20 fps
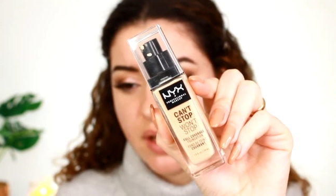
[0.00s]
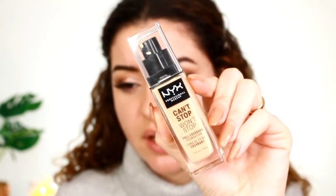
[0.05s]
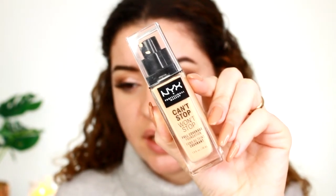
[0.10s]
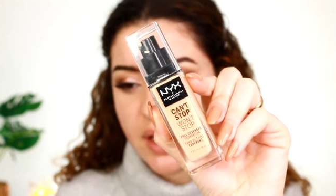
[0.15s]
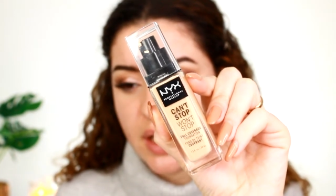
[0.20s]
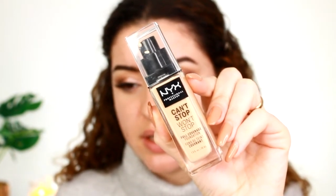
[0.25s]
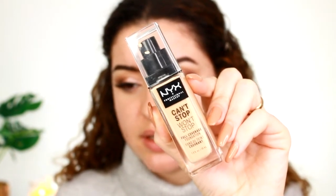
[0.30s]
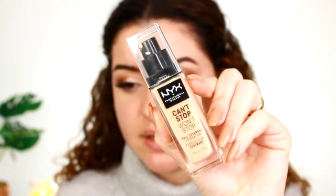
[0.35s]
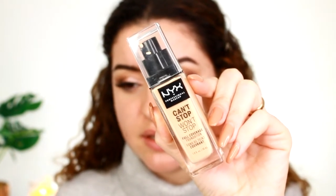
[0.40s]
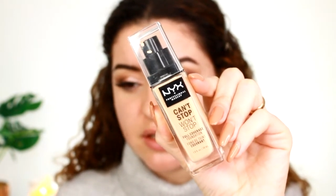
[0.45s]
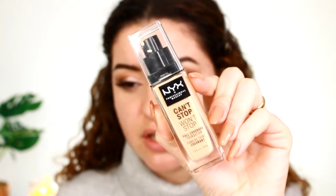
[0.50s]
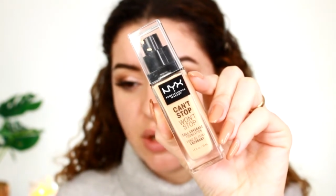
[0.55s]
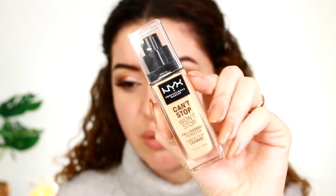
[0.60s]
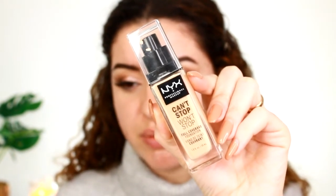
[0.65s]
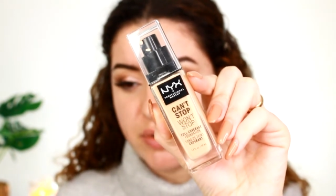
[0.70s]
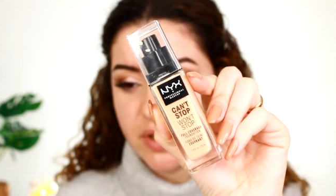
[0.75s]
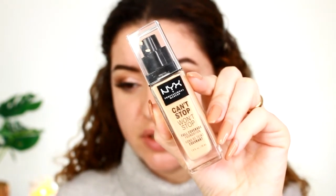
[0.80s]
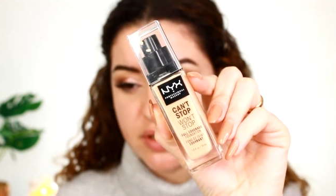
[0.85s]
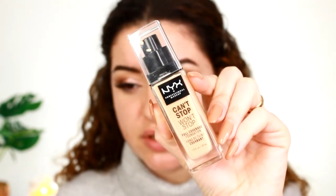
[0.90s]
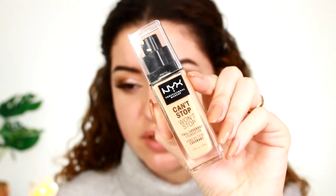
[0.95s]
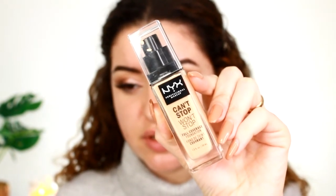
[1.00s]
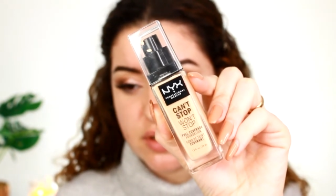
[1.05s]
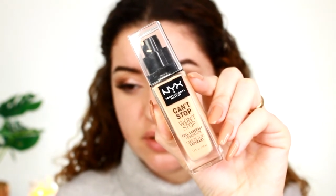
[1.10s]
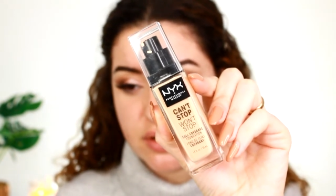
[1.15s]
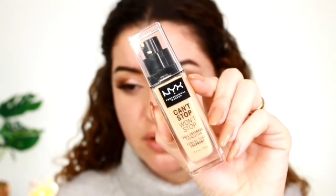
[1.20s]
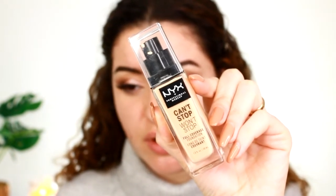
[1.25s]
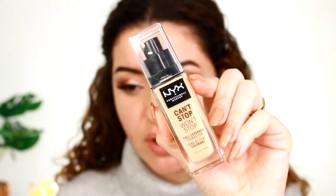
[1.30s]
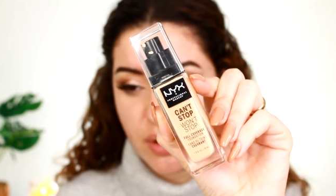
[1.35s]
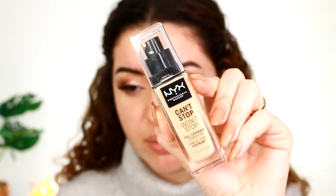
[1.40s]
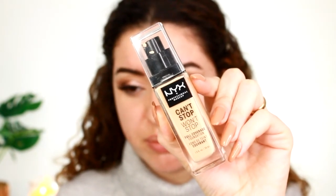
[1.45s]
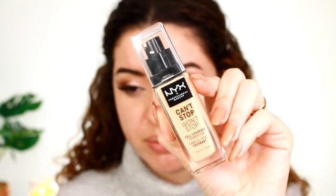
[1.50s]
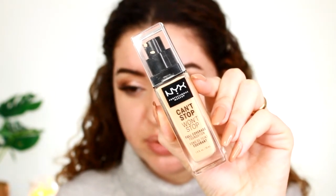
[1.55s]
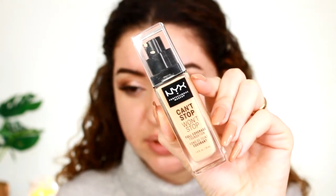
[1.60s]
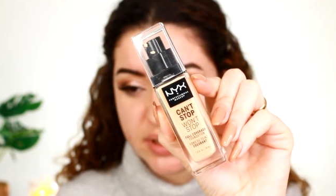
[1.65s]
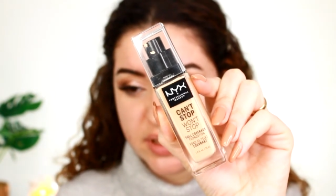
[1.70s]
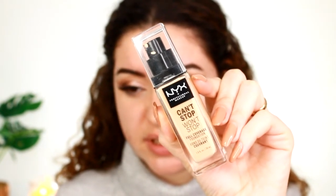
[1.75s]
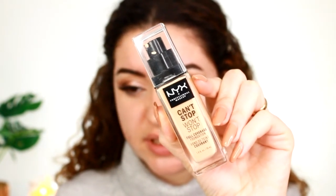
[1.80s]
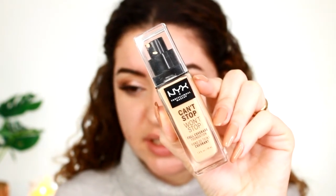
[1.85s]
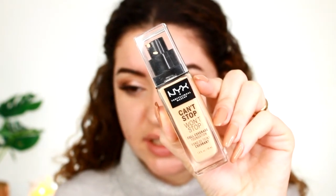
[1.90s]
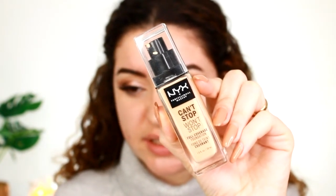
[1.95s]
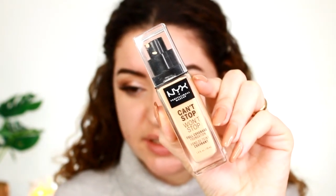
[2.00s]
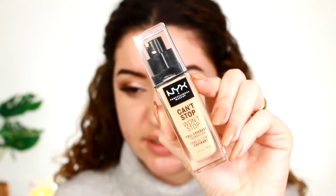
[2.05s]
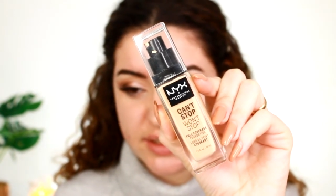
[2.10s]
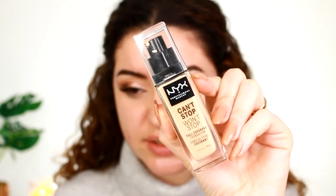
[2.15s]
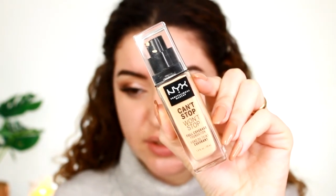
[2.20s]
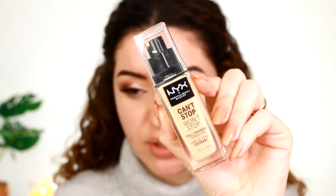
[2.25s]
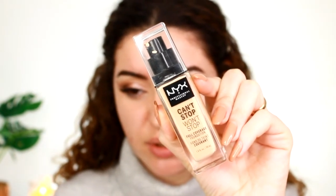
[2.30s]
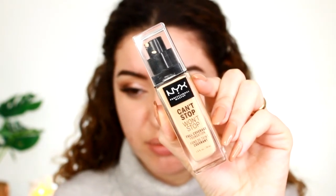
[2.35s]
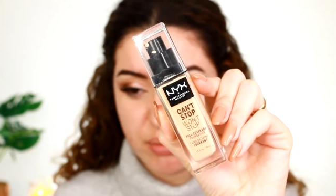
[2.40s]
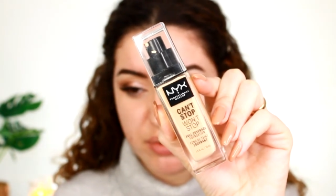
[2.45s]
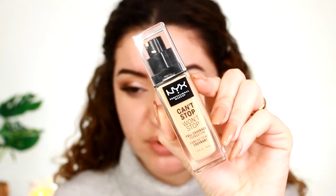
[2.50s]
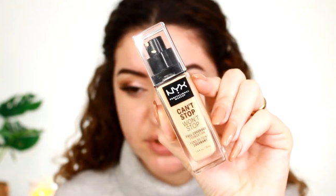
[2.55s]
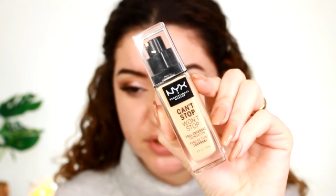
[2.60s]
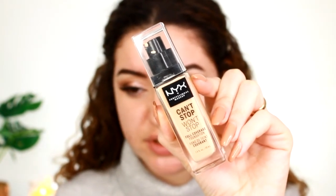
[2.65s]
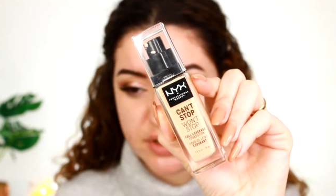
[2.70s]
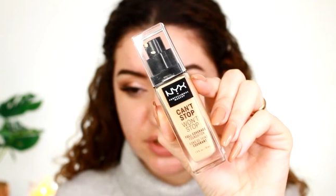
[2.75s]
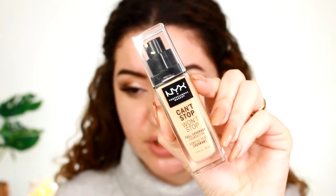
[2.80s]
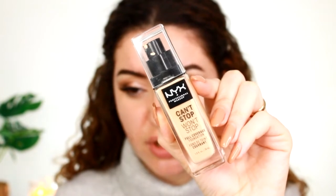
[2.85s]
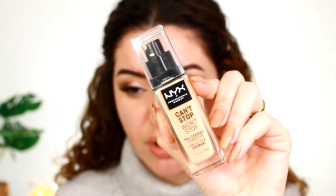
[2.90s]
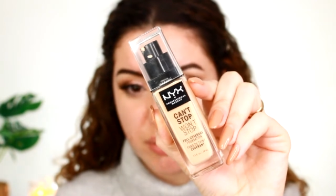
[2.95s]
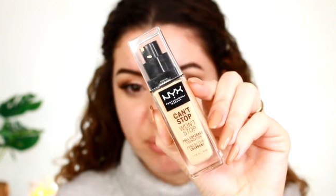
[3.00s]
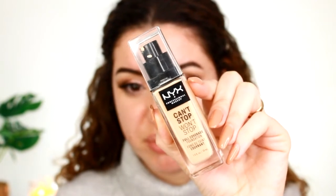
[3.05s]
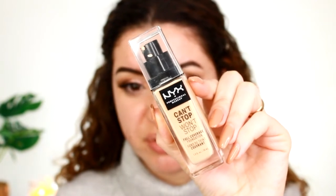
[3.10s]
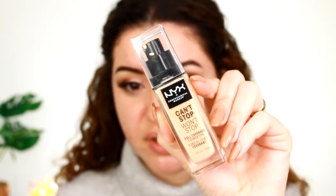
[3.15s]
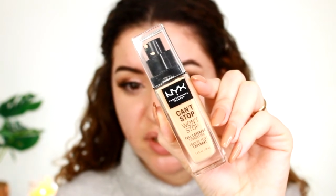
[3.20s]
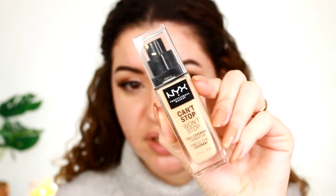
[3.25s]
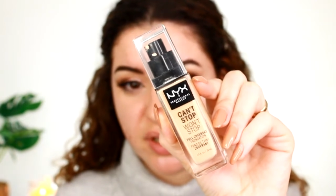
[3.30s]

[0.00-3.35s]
Can't Stop, Don't Stop. Can't Stop, Won't Stop.